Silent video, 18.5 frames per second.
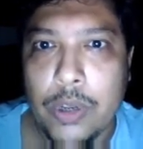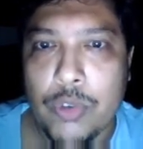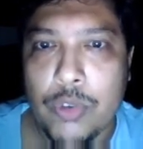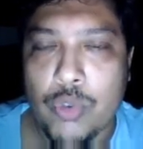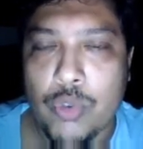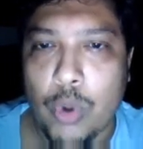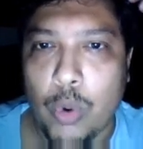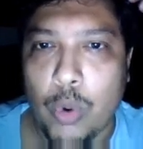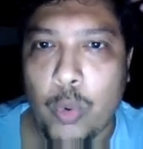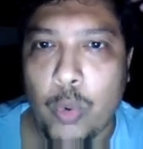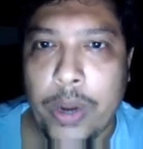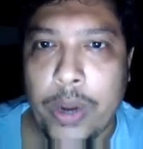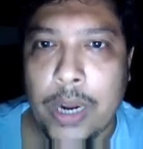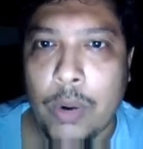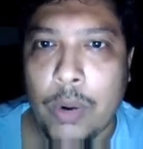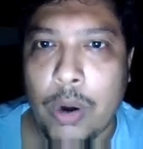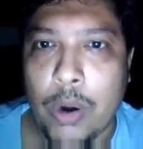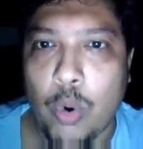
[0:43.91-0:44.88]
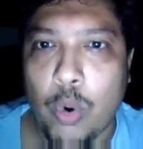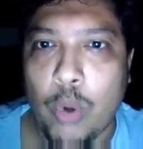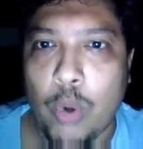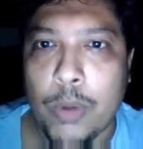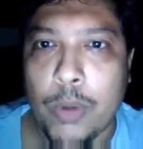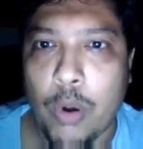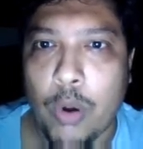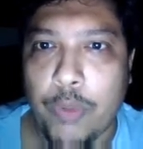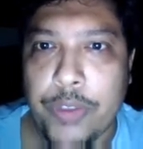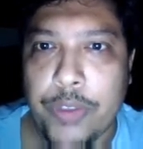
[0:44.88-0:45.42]
So when our home
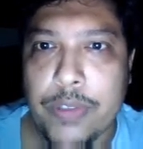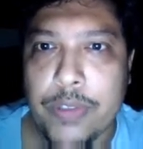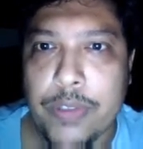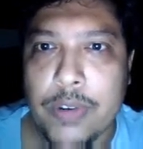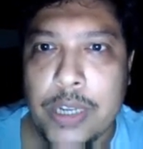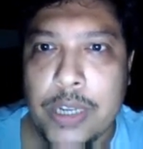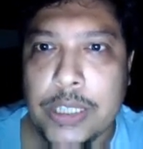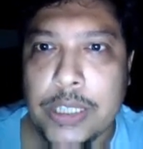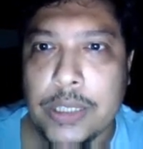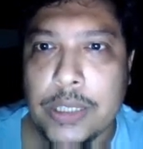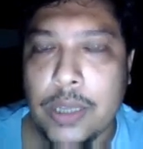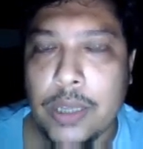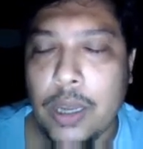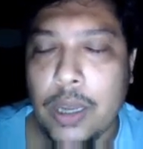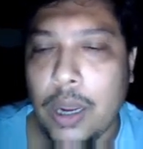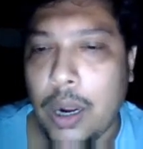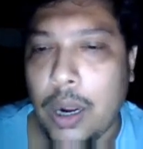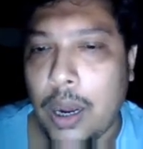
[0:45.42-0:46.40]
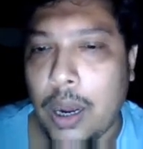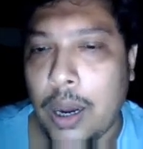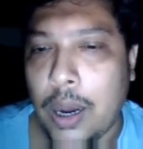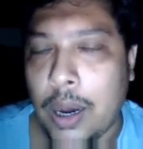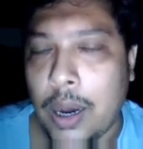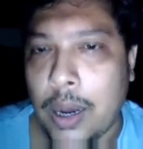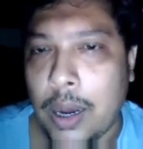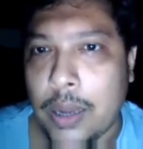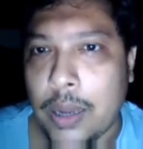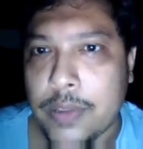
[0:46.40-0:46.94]
or office dish
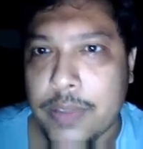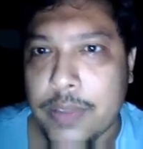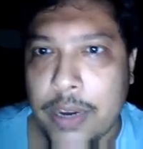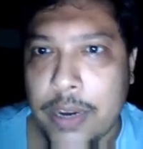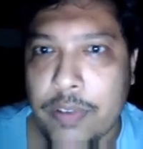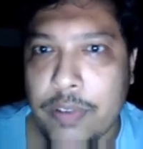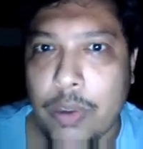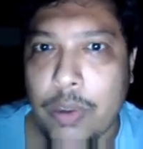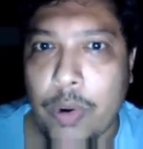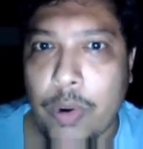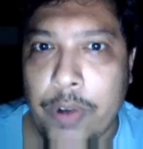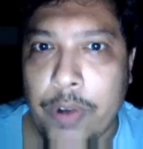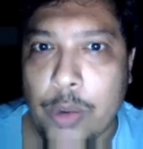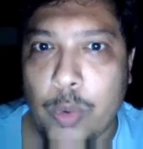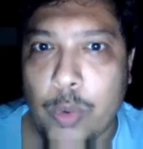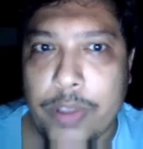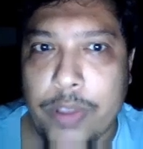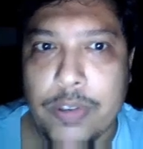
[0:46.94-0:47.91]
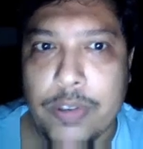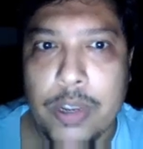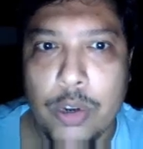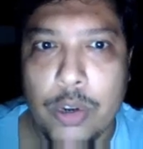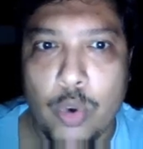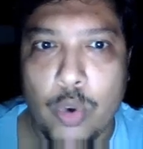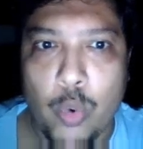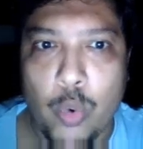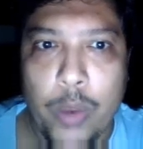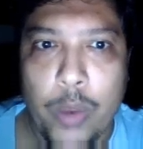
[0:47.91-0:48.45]
sends our request
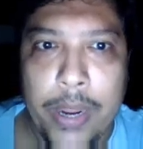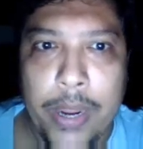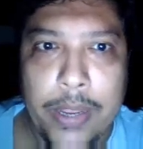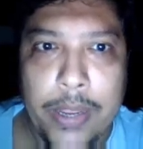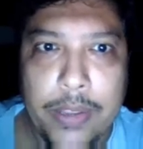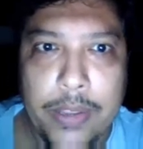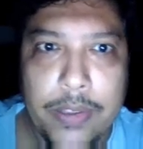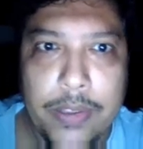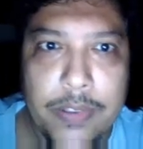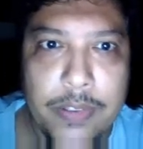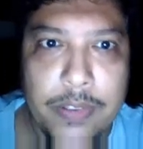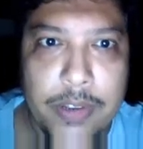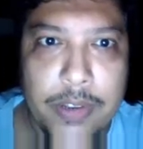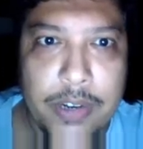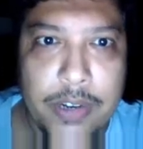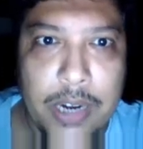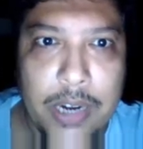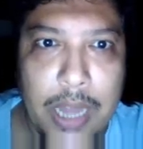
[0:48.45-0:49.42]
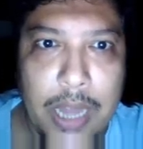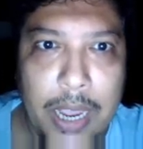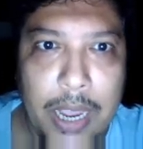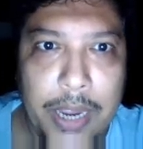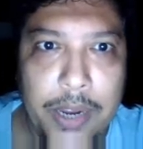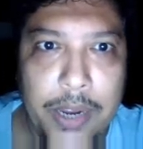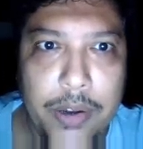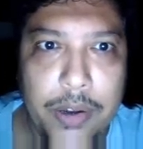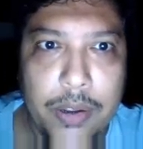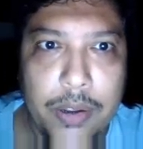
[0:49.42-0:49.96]
to a satellite,